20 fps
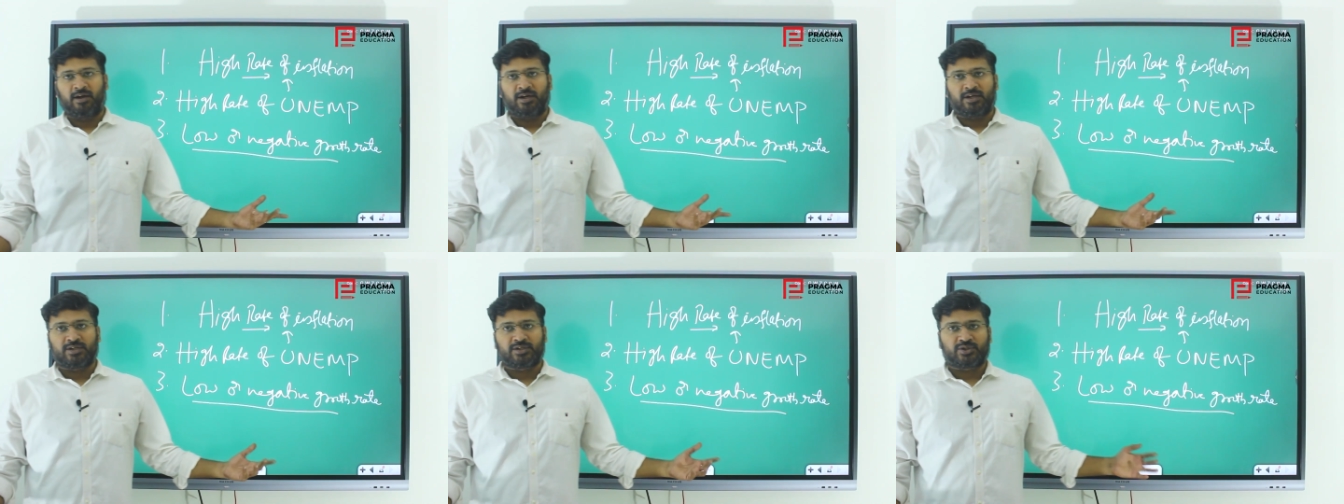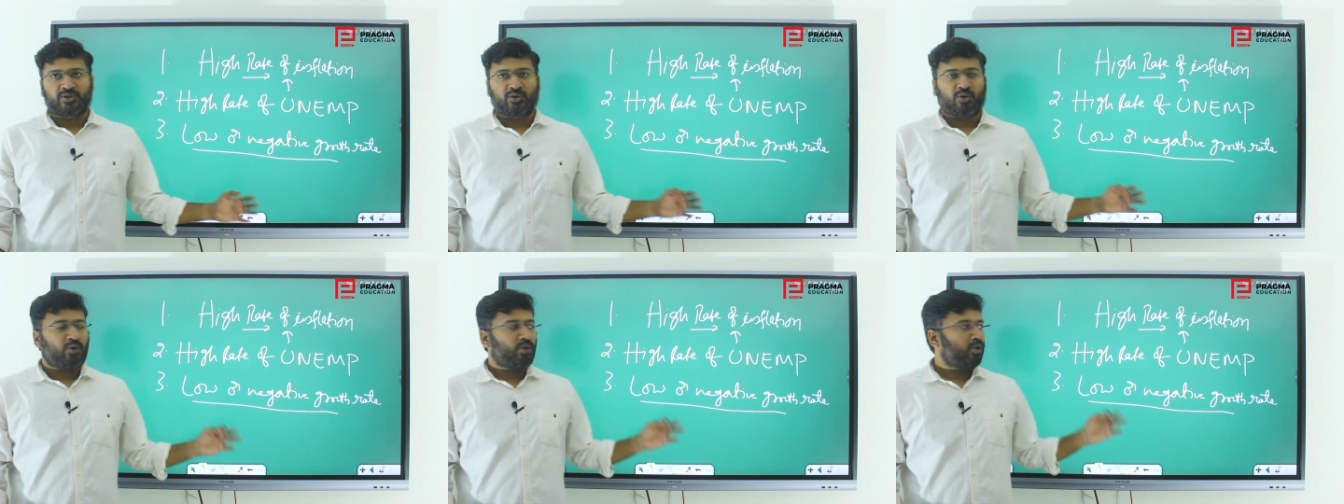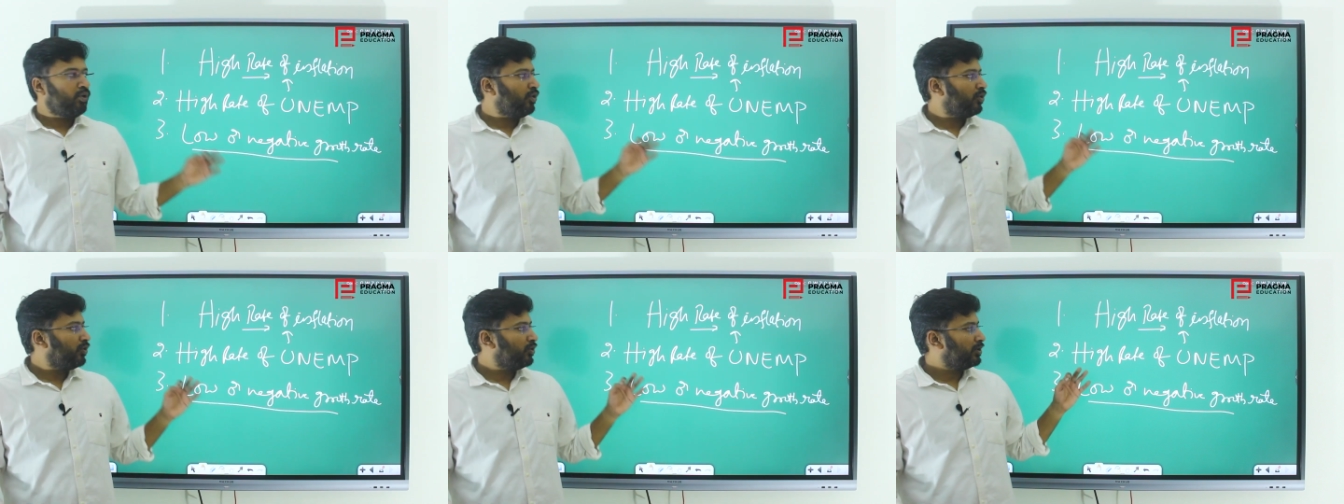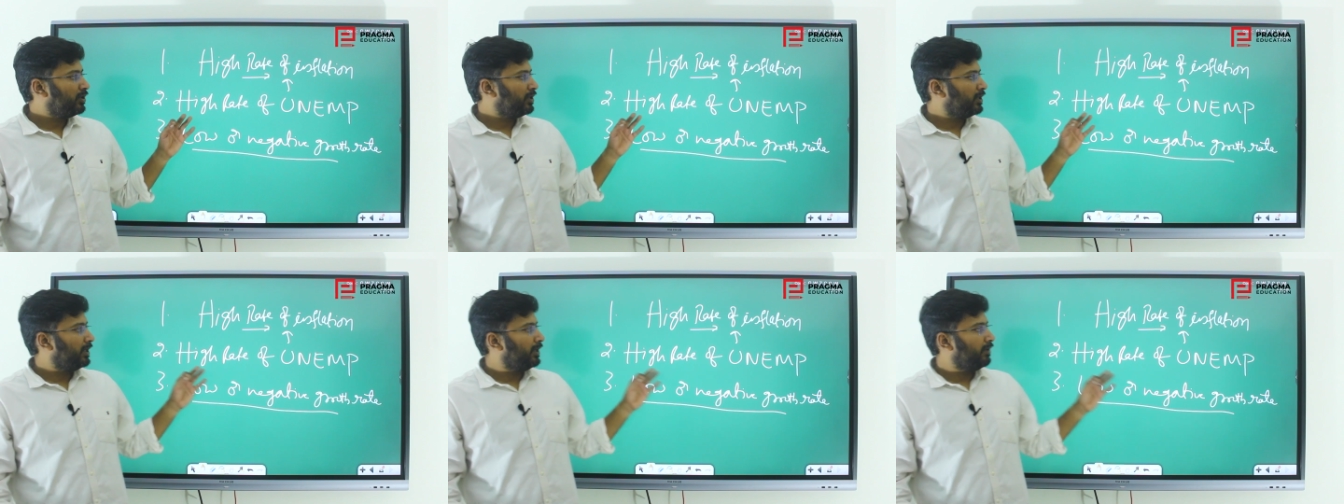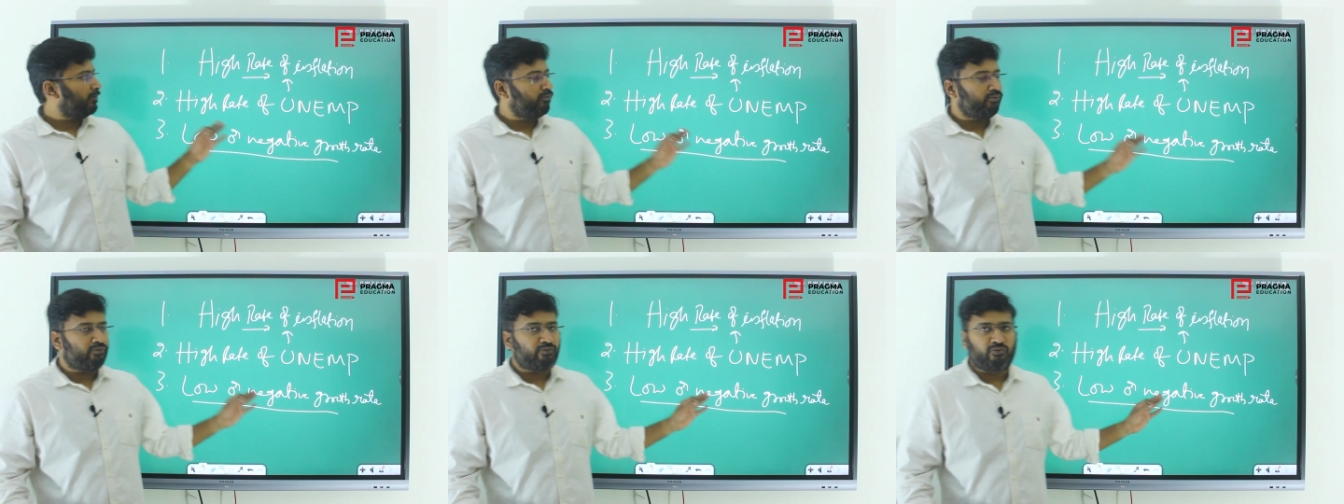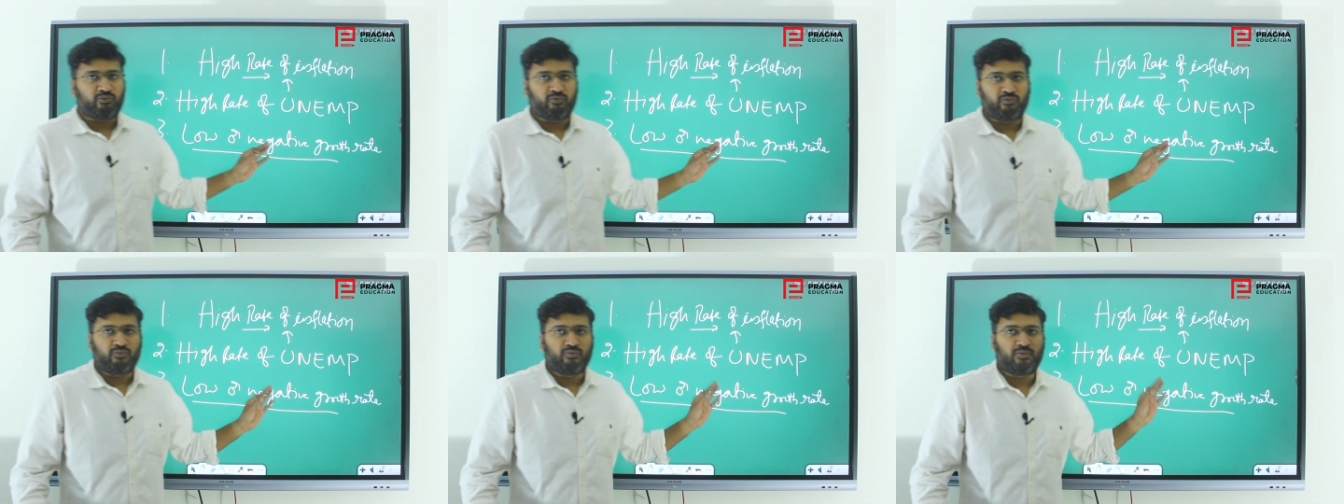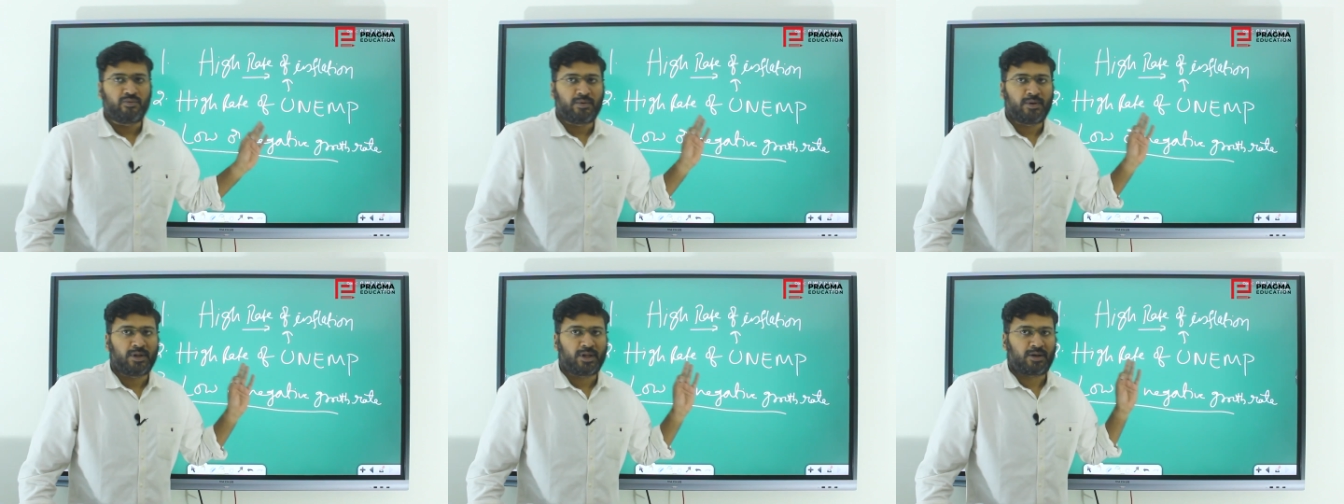So
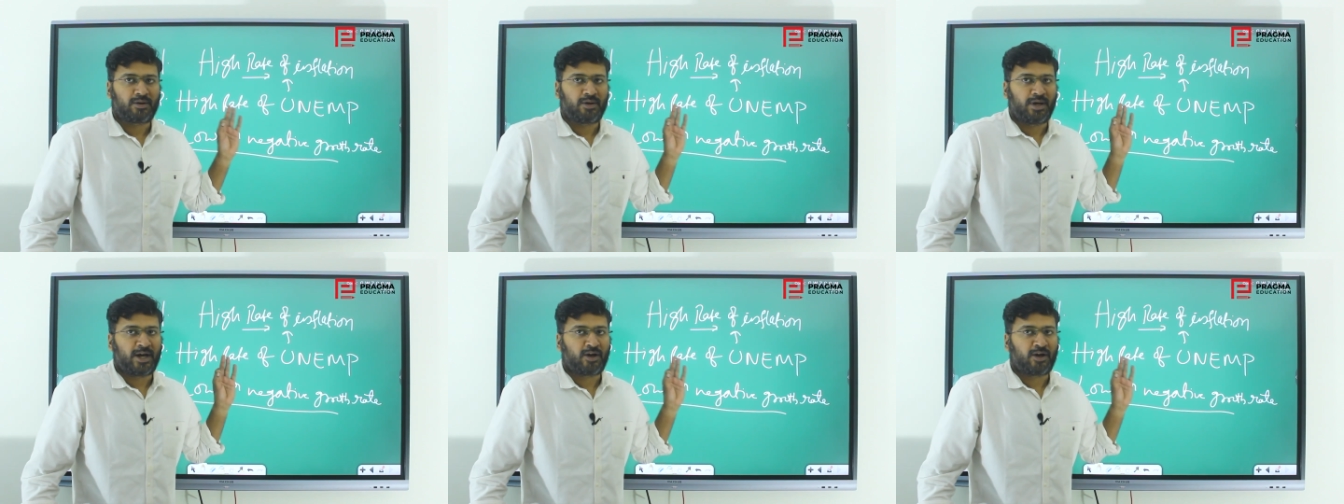the